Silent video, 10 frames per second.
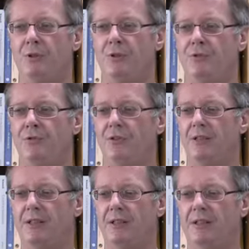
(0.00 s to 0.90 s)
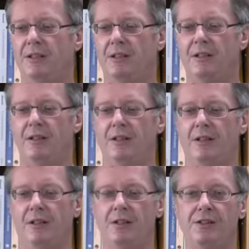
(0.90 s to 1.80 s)
Do you feel like
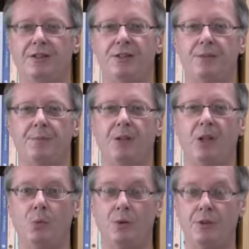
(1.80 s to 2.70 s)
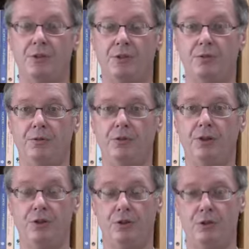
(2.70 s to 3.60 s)
English is something you want to
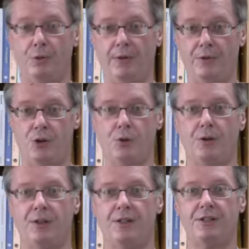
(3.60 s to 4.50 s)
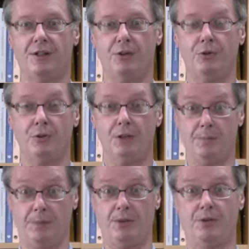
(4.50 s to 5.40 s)
do? Do you have a choice? Are you doing
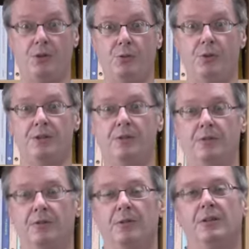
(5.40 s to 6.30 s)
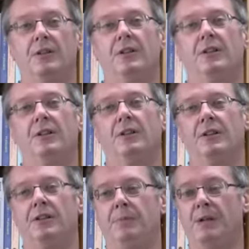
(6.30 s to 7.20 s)
it because you want to?
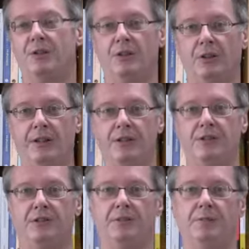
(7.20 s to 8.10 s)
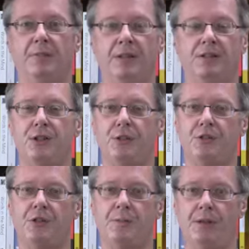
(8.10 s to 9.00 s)
Because you like to? Because you have
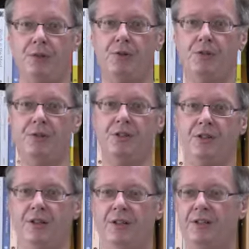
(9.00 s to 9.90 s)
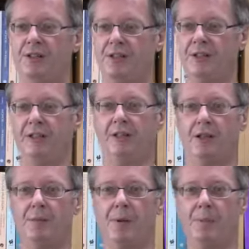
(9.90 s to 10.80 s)
some interest in it, desire?
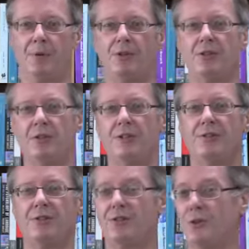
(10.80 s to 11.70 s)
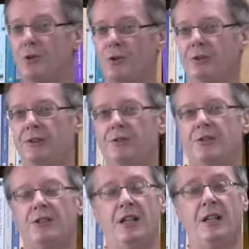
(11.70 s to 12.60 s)
It could be personal interest, social
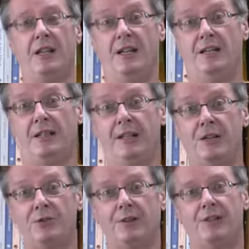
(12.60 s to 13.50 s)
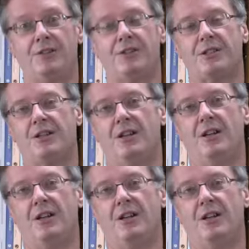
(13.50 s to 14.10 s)
interest, intellectual interest.